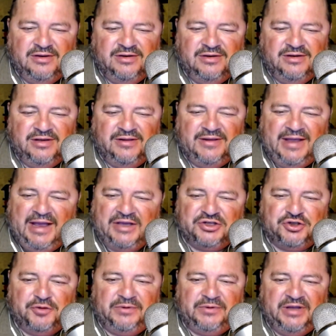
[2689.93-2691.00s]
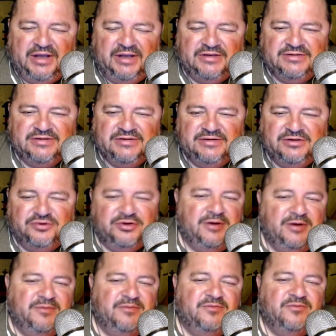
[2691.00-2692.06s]
In the astral planes, the
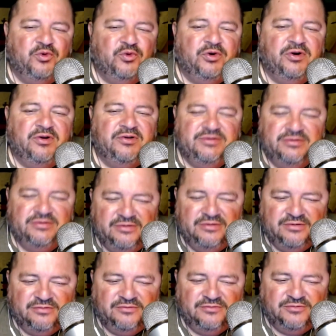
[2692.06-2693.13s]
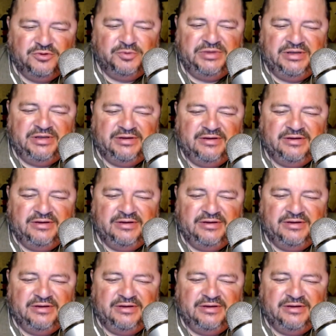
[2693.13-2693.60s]
dream worlds, we'll meet.